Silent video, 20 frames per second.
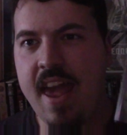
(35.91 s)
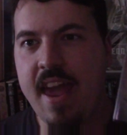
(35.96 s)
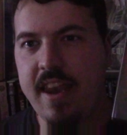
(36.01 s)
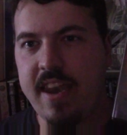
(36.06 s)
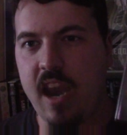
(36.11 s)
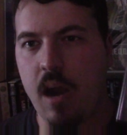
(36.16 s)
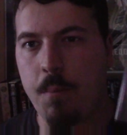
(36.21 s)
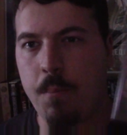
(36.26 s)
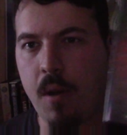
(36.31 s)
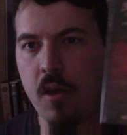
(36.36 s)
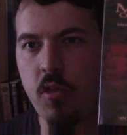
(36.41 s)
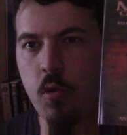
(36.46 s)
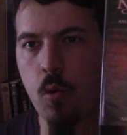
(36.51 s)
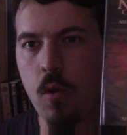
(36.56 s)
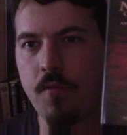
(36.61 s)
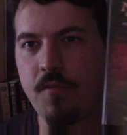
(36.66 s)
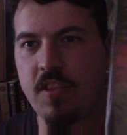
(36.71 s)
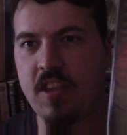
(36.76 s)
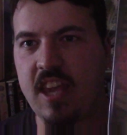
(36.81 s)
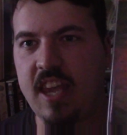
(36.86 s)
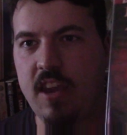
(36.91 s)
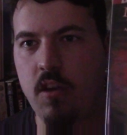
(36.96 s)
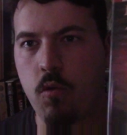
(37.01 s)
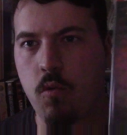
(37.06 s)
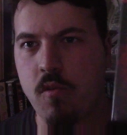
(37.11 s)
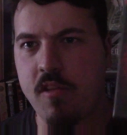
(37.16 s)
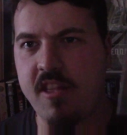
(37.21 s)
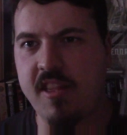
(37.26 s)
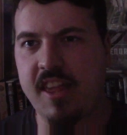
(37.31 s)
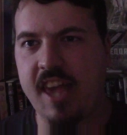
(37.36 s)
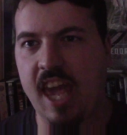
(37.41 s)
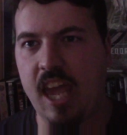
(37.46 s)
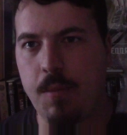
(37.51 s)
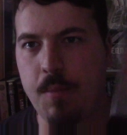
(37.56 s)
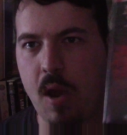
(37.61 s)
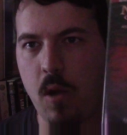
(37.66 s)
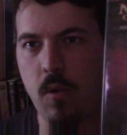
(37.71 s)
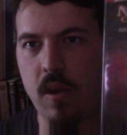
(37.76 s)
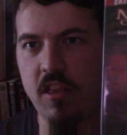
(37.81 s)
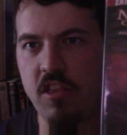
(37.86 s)
Now, Mother of Tears came
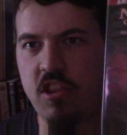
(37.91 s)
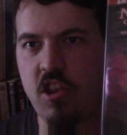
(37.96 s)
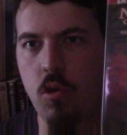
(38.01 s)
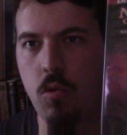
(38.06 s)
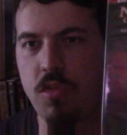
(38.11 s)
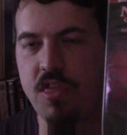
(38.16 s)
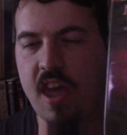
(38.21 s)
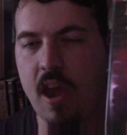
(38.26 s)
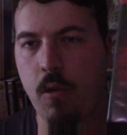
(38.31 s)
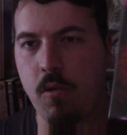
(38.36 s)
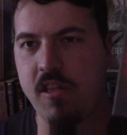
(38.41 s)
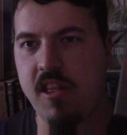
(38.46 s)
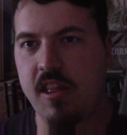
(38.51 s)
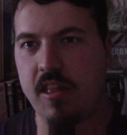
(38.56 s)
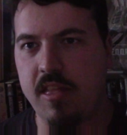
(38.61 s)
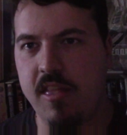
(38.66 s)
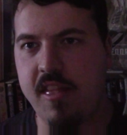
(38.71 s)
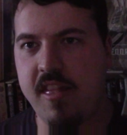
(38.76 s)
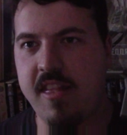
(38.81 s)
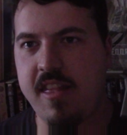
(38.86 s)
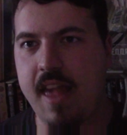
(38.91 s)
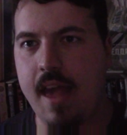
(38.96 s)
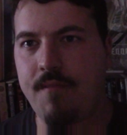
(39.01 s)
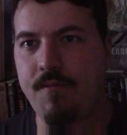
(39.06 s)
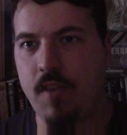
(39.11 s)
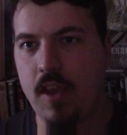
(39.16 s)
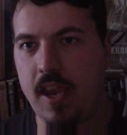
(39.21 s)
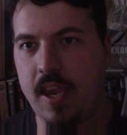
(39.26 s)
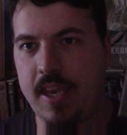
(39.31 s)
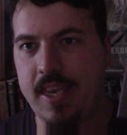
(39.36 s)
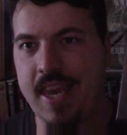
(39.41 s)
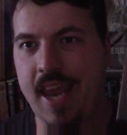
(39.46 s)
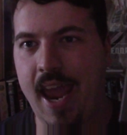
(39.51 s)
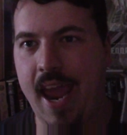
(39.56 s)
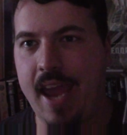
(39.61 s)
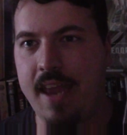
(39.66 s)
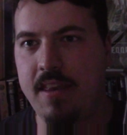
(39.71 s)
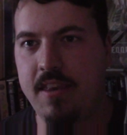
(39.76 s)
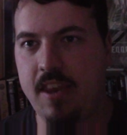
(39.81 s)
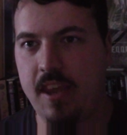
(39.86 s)
out in 2007
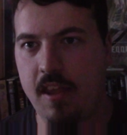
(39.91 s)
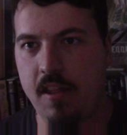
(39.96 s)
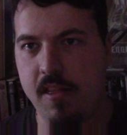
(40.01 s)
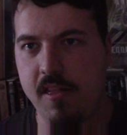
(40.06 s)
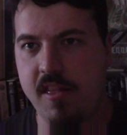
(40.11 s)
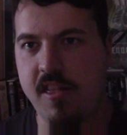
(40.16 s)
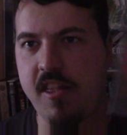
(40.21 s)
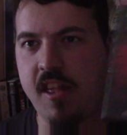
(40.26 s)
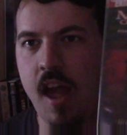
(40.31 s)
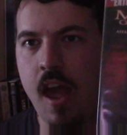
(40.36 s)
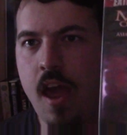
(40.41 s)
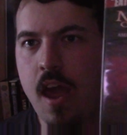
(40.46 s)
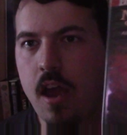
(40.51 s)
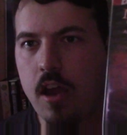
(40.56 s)
and is